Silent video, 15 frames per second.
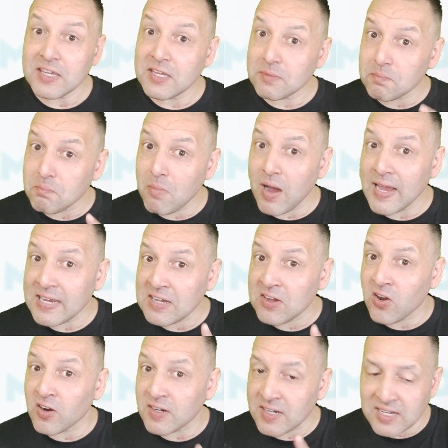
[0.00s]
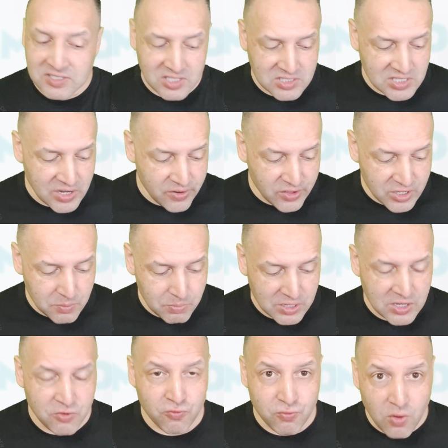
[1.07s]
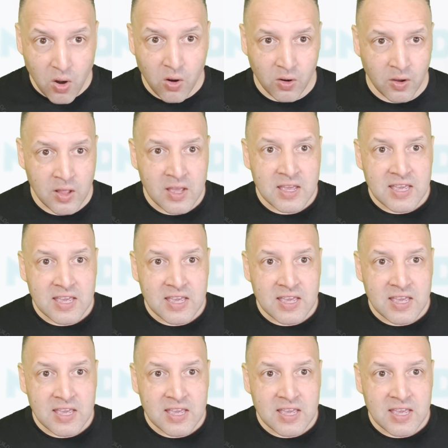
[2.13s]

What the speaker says: It might not necessarily be wrong.